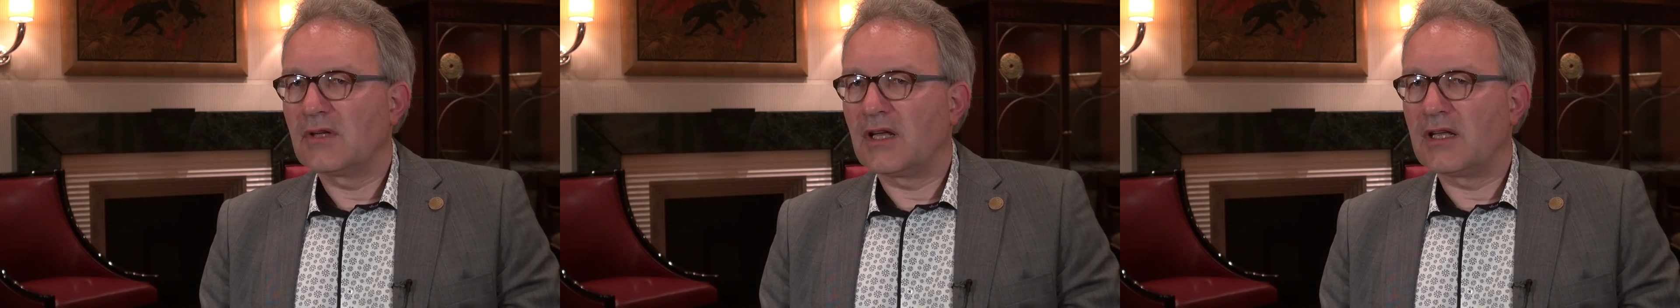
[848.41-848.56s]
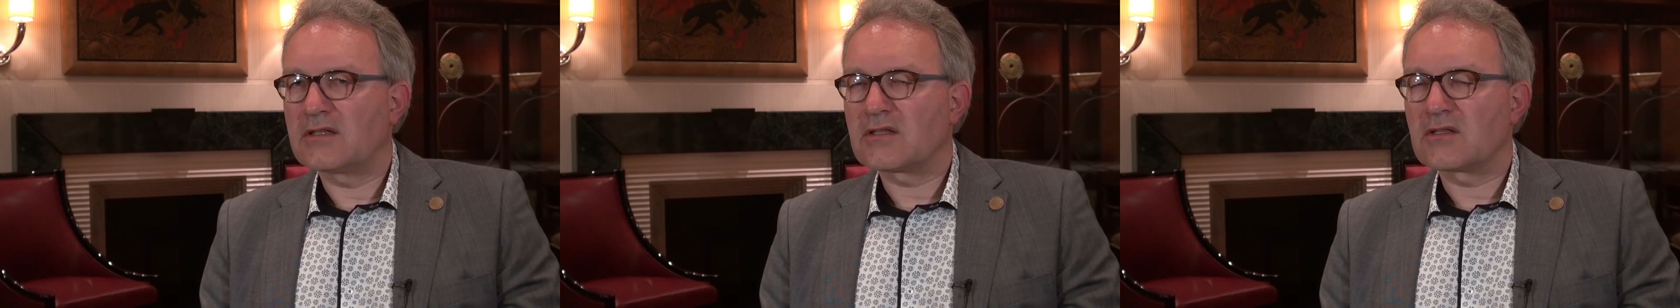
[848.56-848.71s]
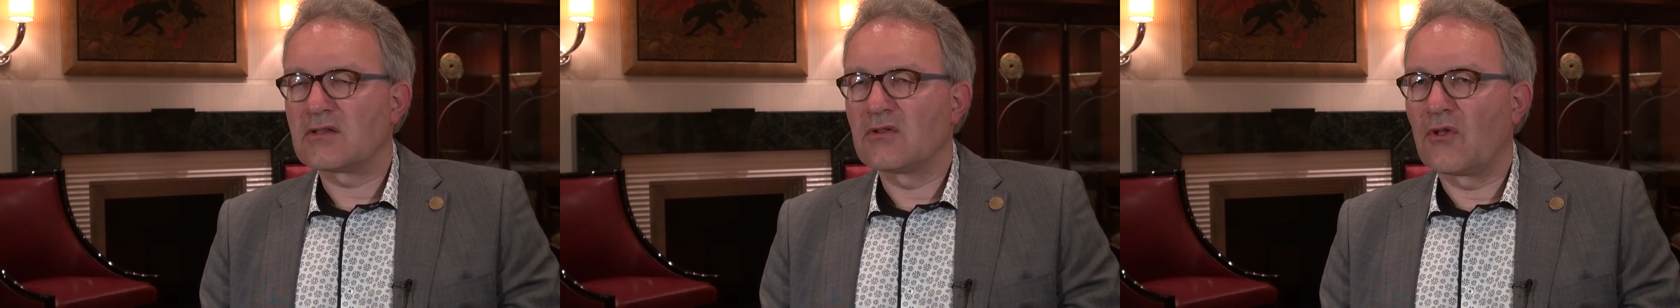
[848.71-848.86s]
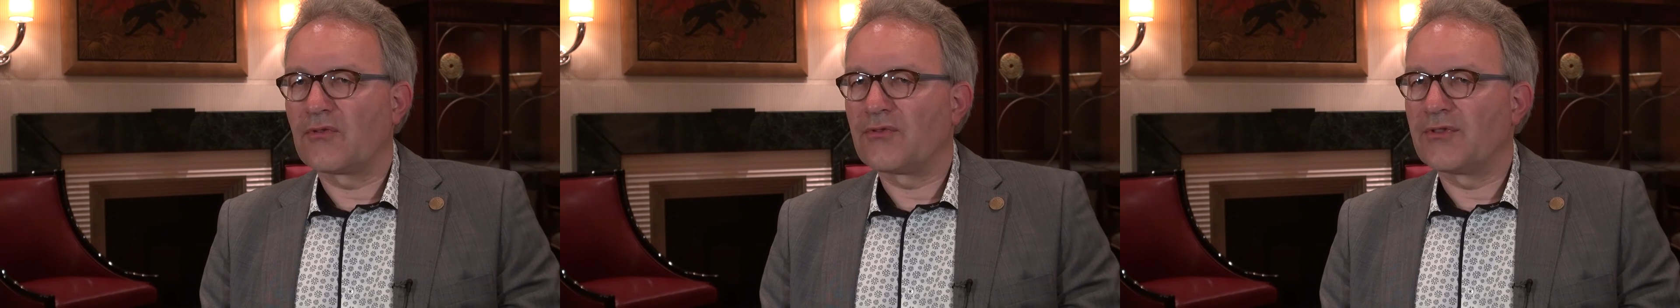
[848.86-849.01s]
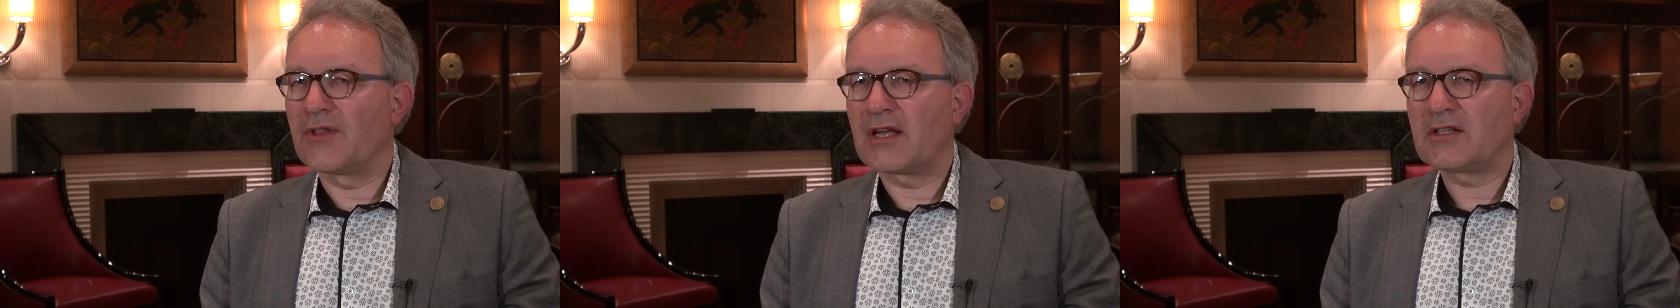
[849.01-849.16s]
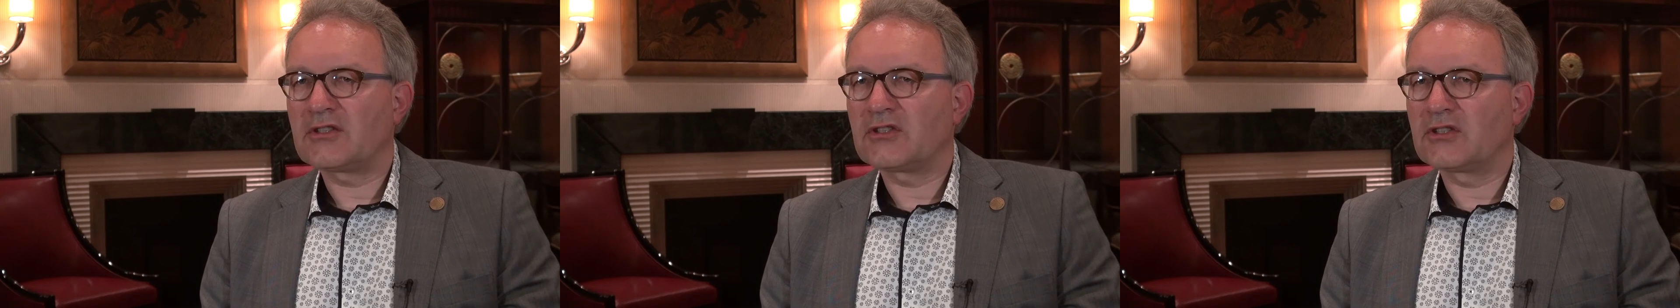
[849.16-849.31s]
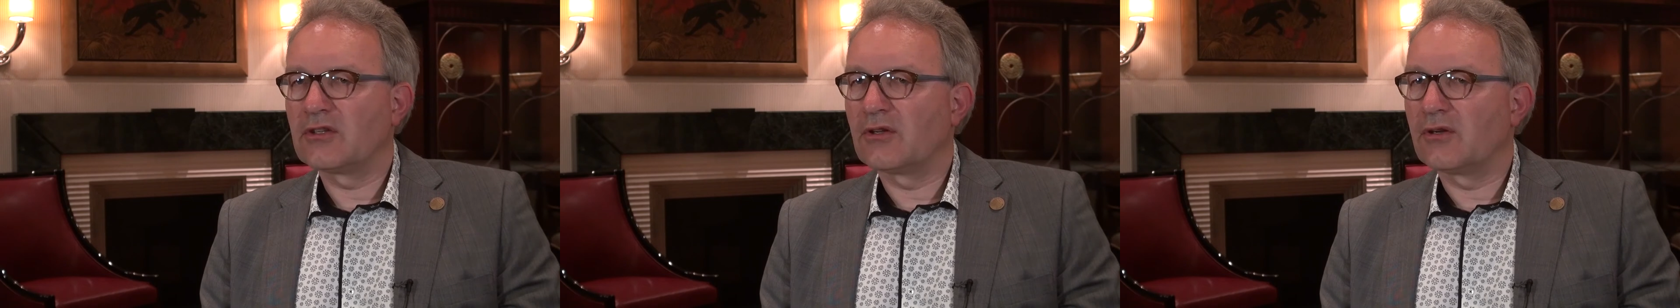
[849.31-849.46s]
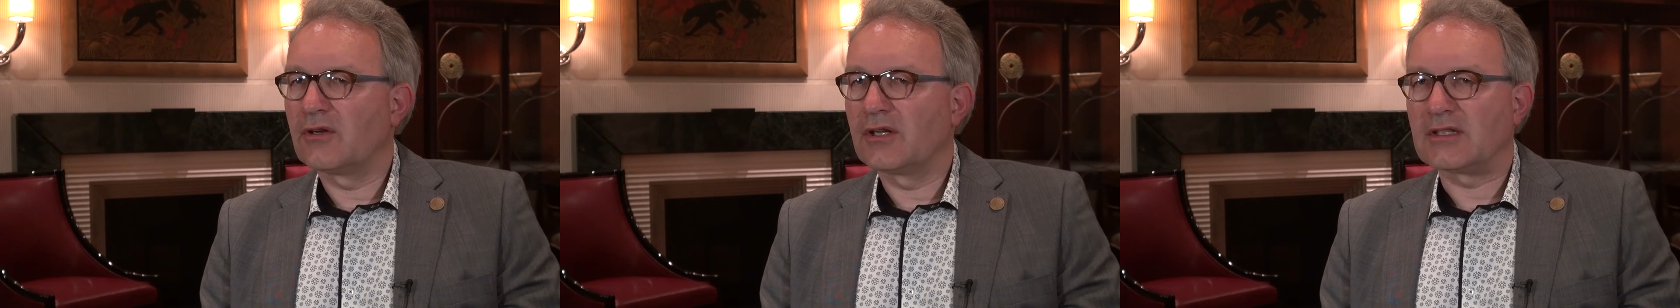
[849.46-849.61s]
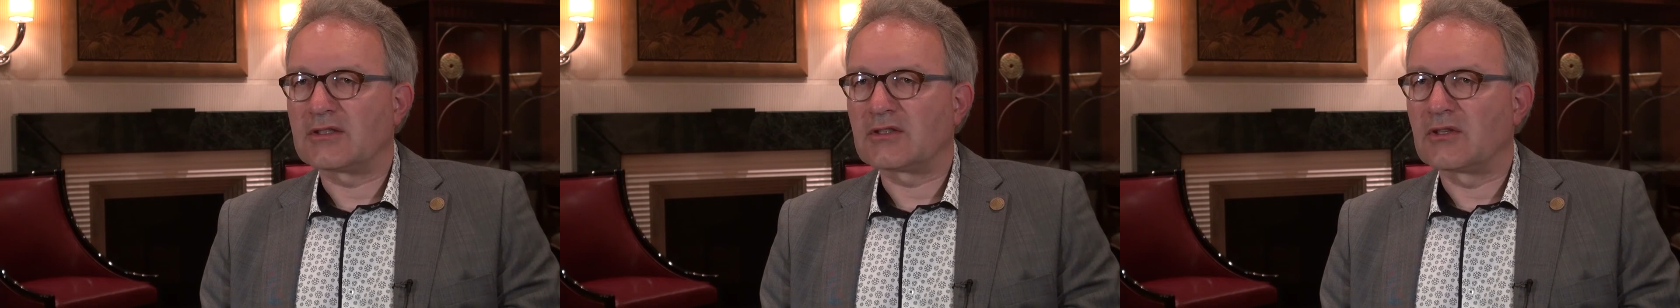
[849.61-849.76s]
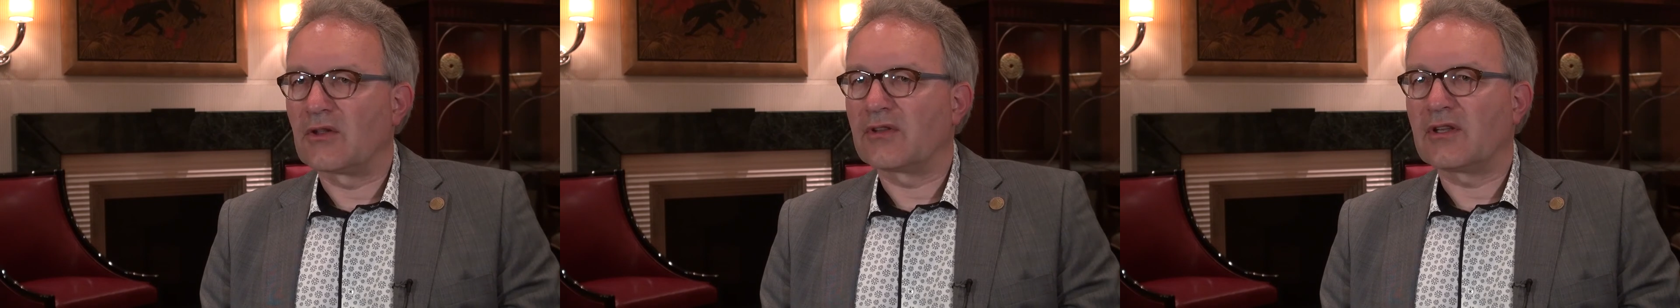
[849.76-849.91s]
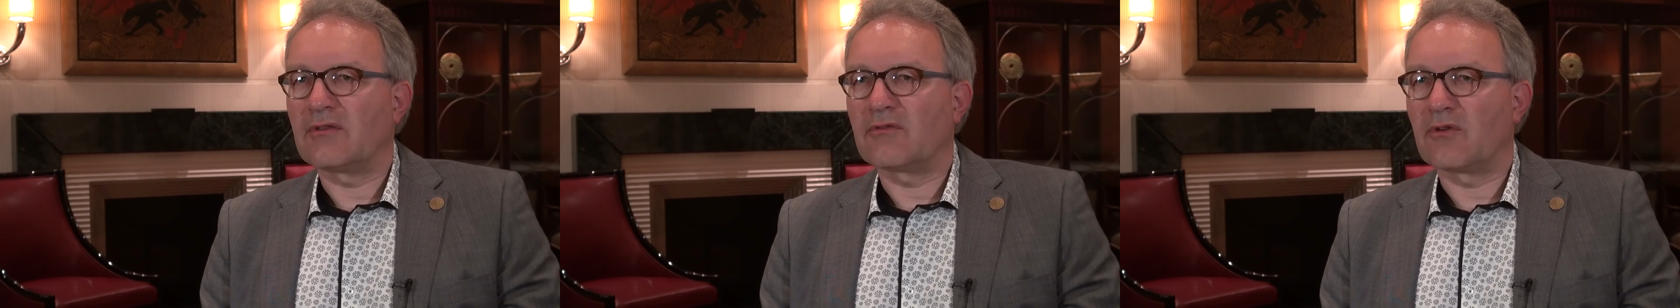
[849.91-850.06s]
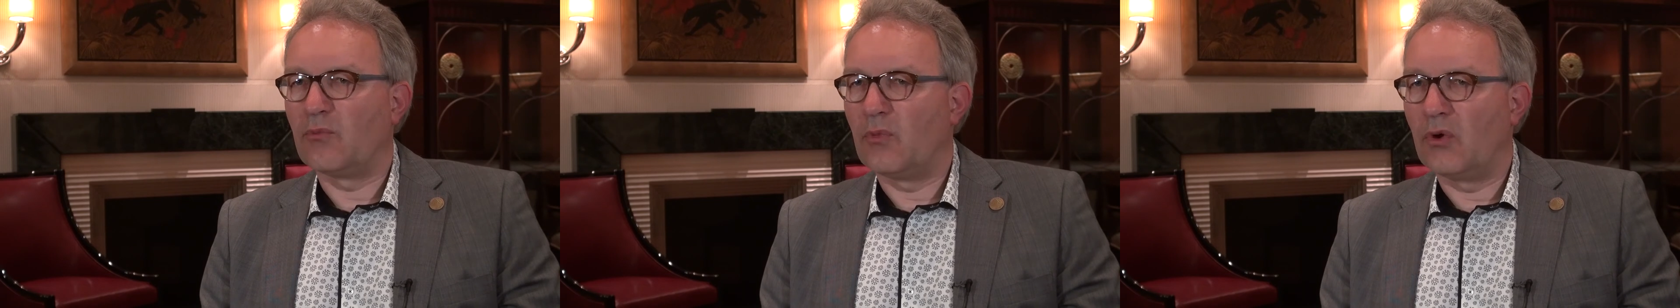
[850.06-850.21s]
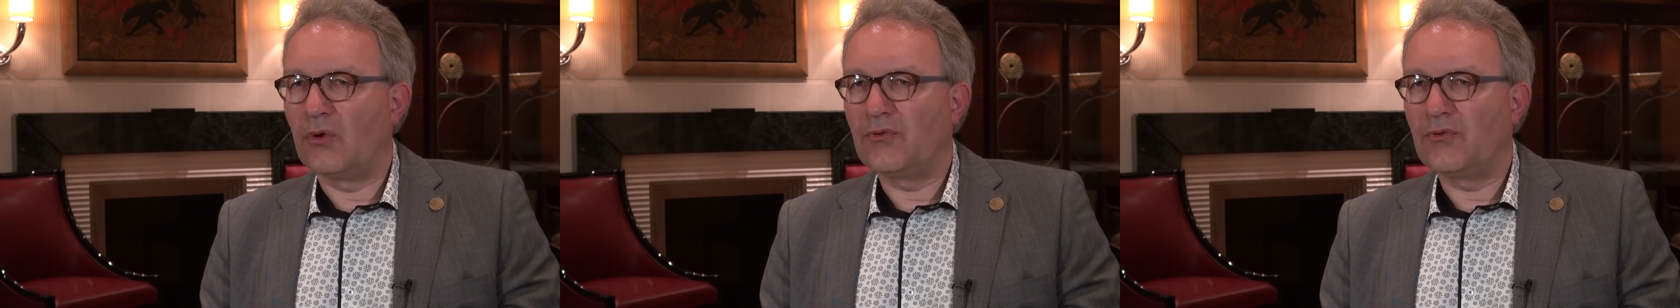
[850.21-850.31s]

It's not national, it's not even